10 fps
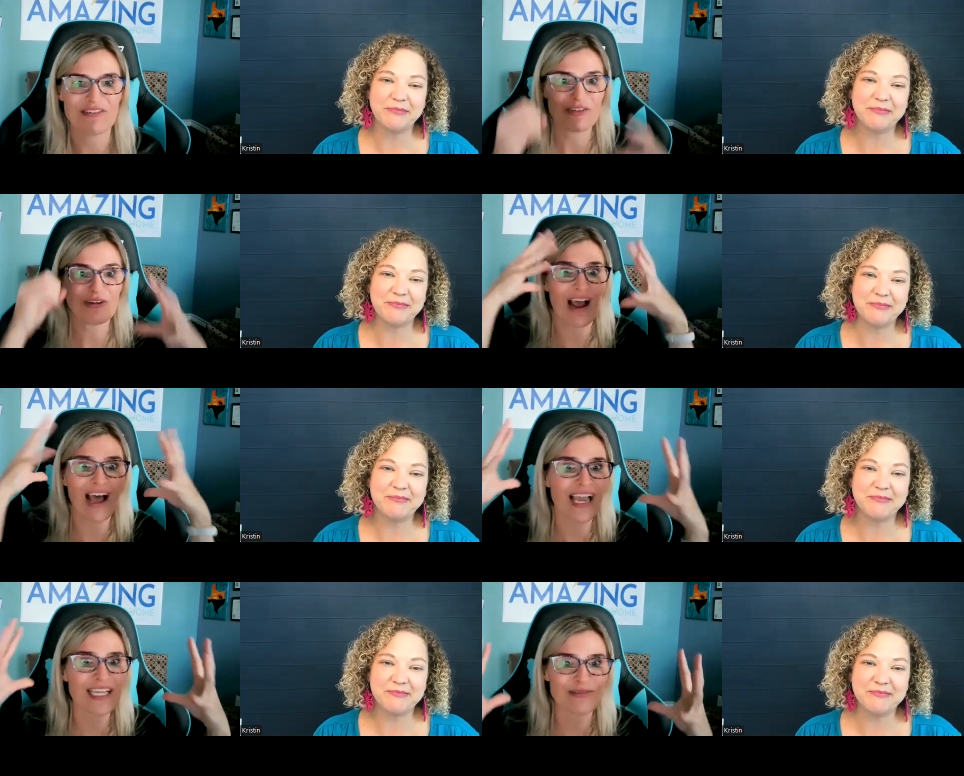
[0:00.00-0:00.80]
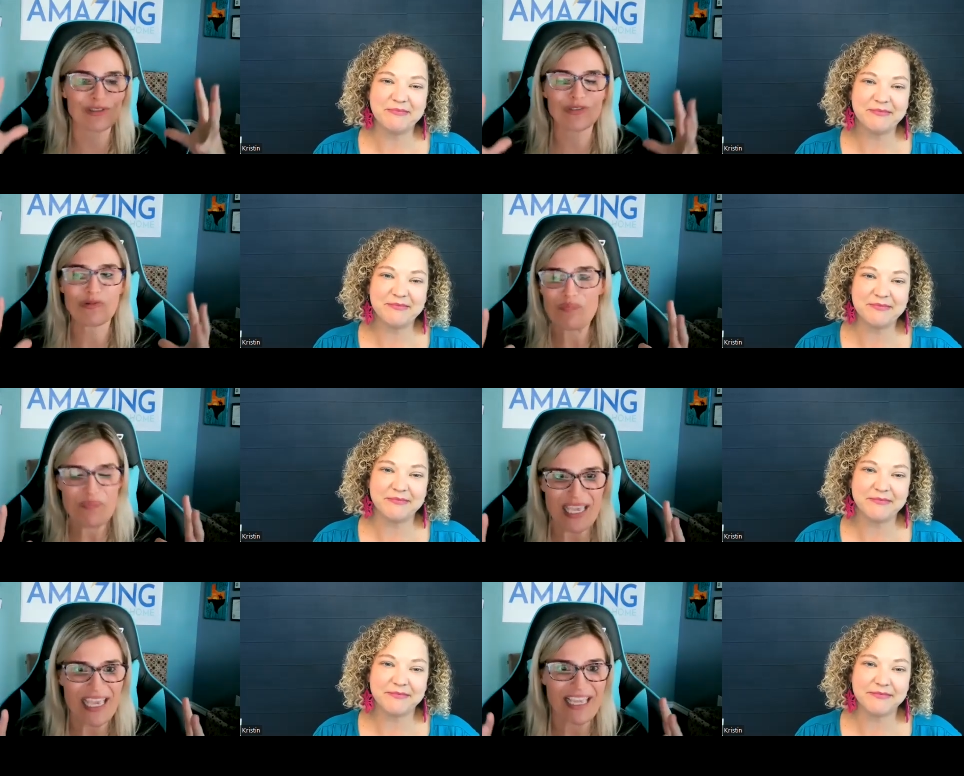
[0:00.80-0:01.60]
Speaker 1: you know, their eyes were so
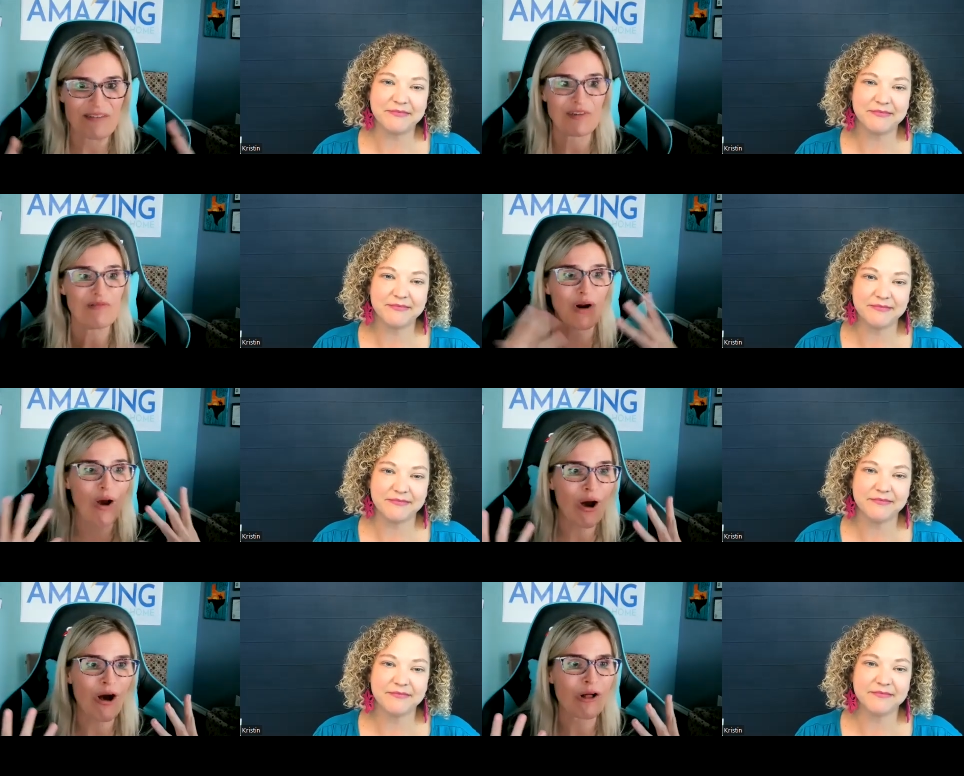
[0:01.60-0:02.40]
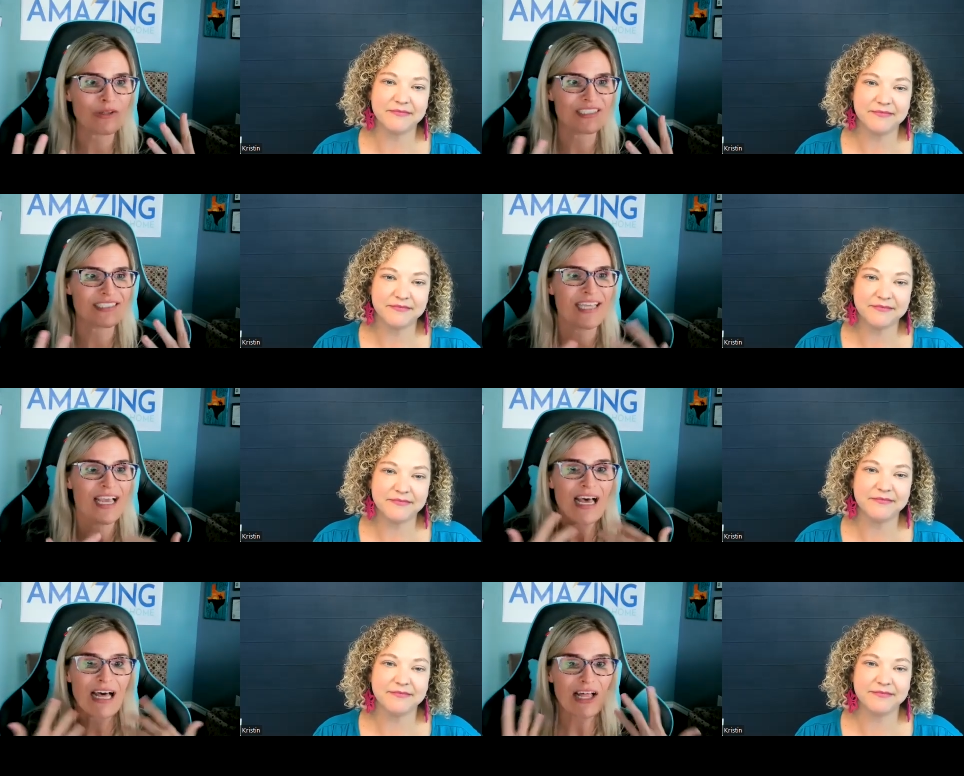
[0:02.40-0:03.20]
big, and we were all just
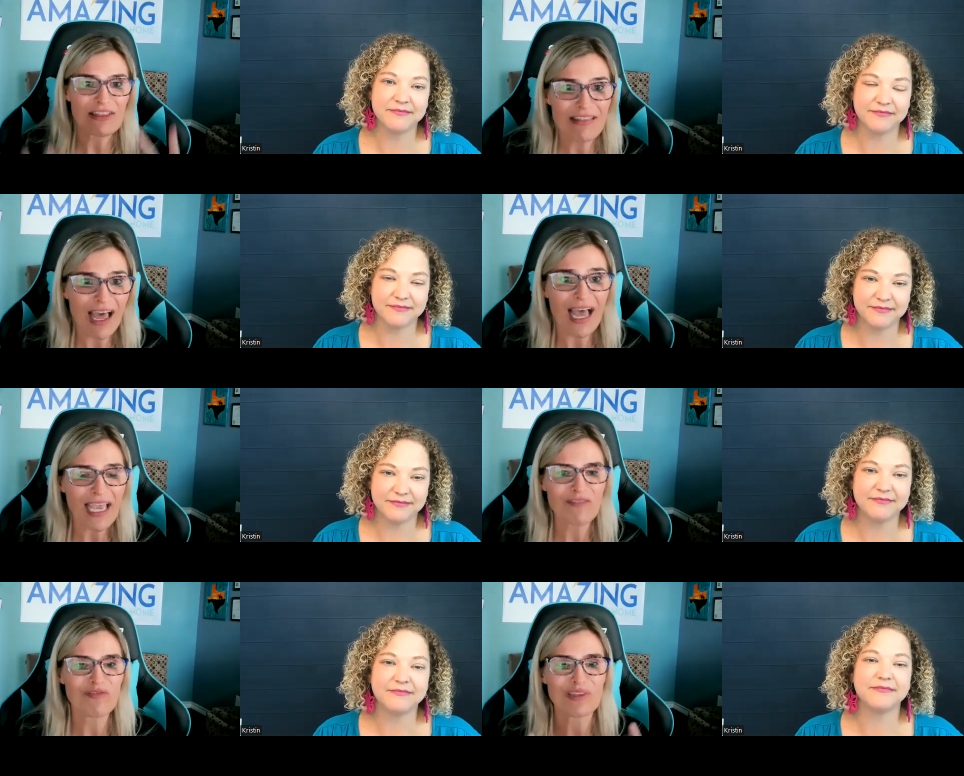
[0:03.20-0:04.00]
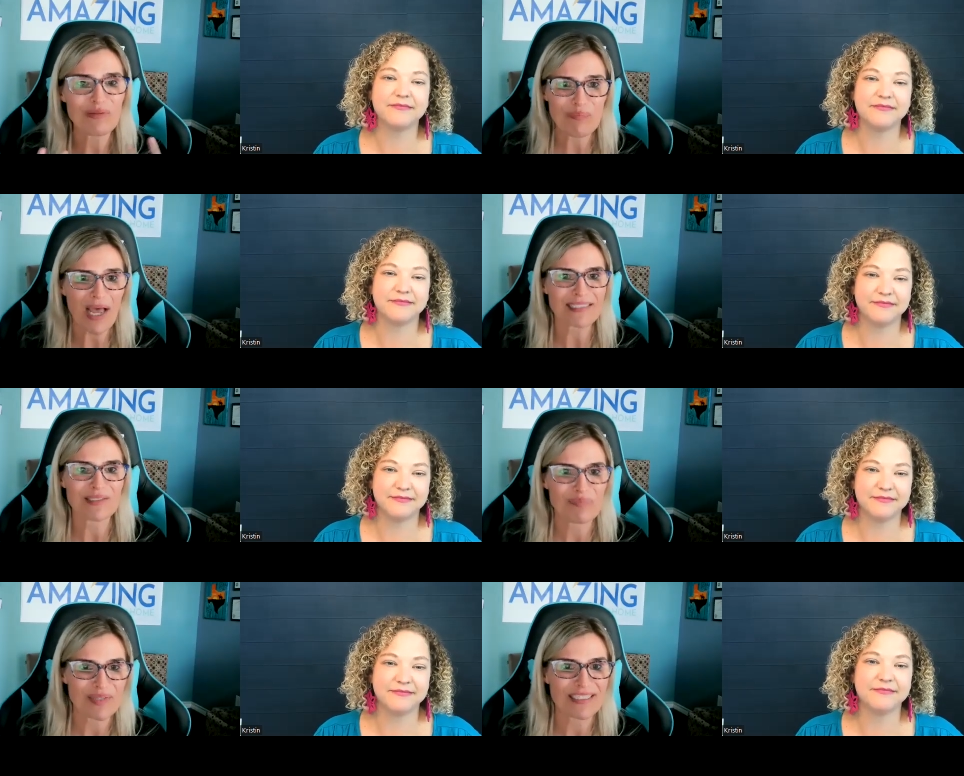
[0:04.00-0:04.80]
alive with the
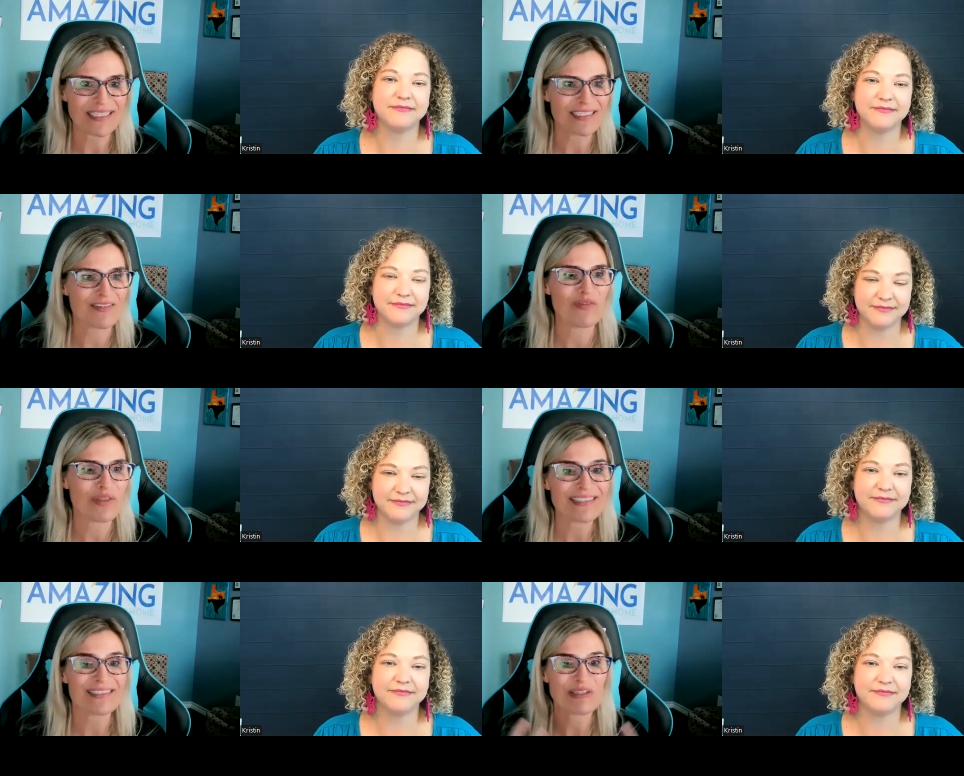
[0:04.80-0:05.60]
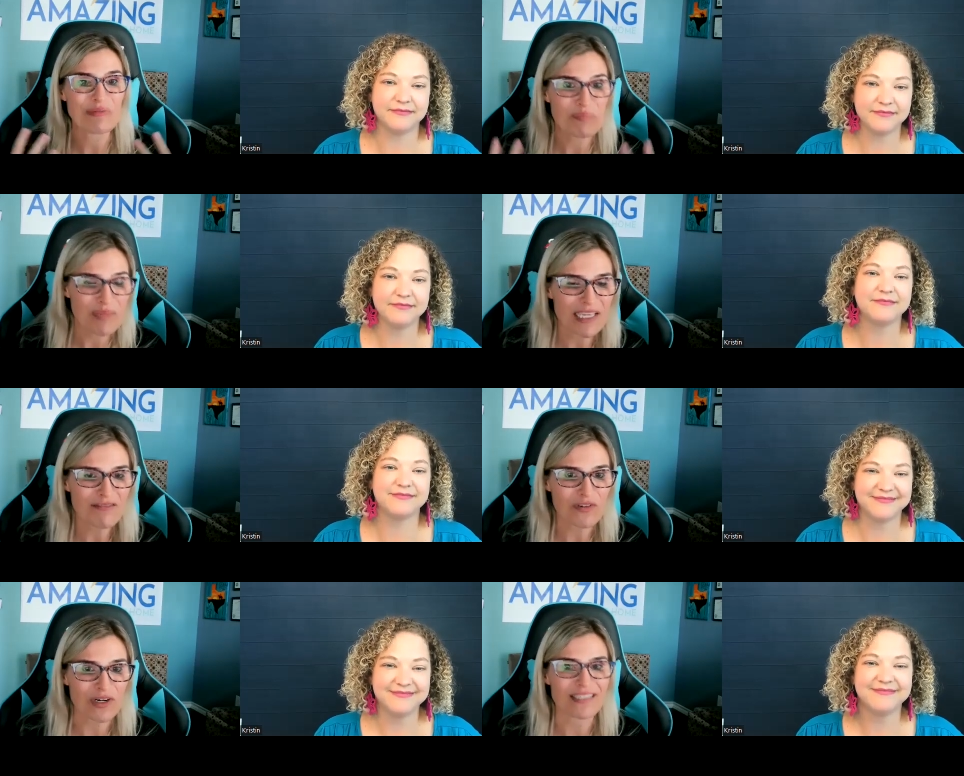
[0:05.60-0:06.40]
possibilities of what this could mean
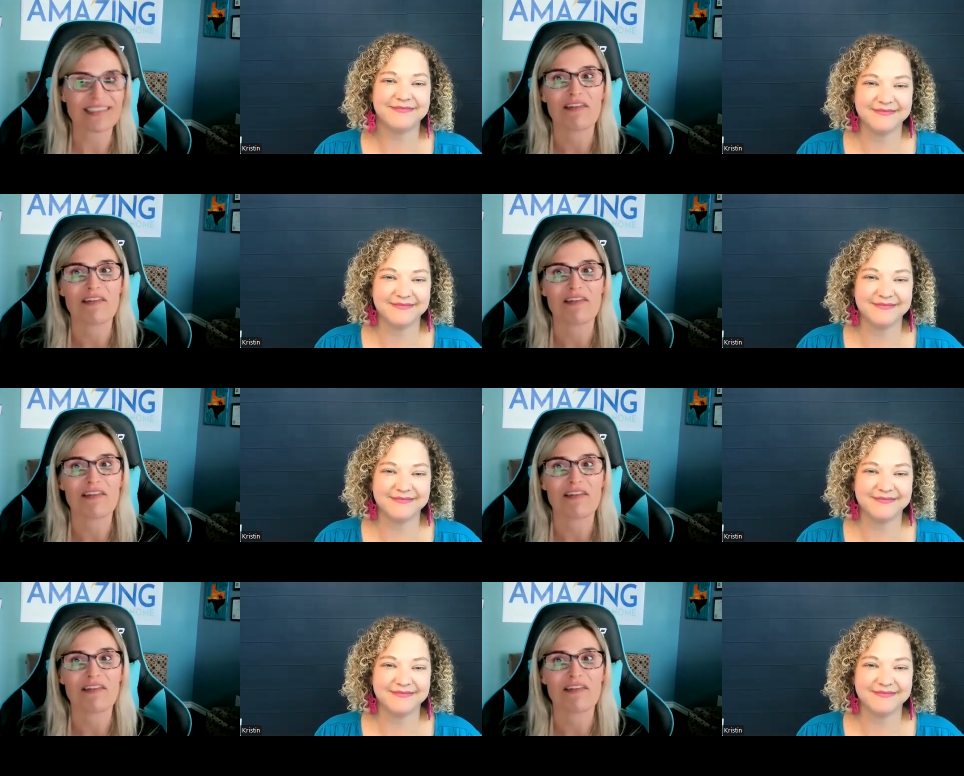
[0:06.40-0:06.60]
for us.